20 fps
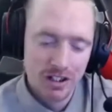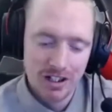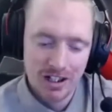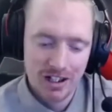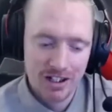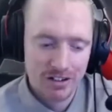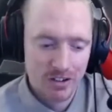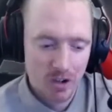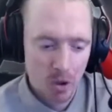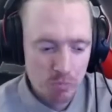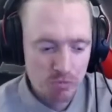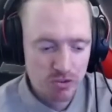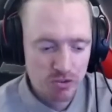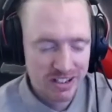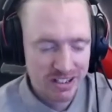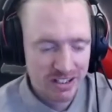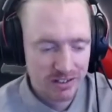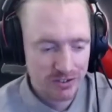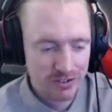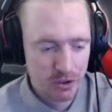hopefully
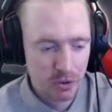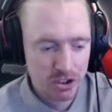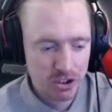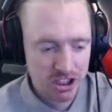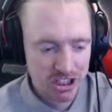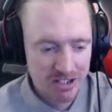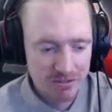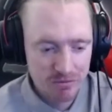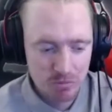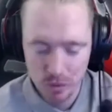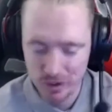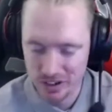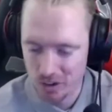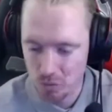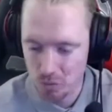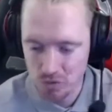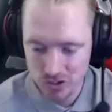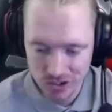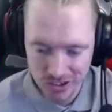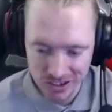in the future we
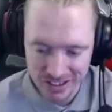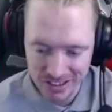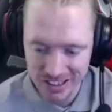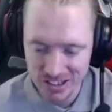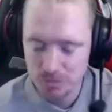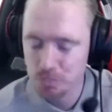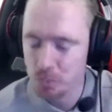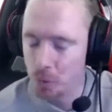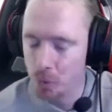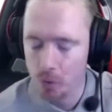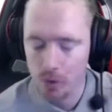don't see this, but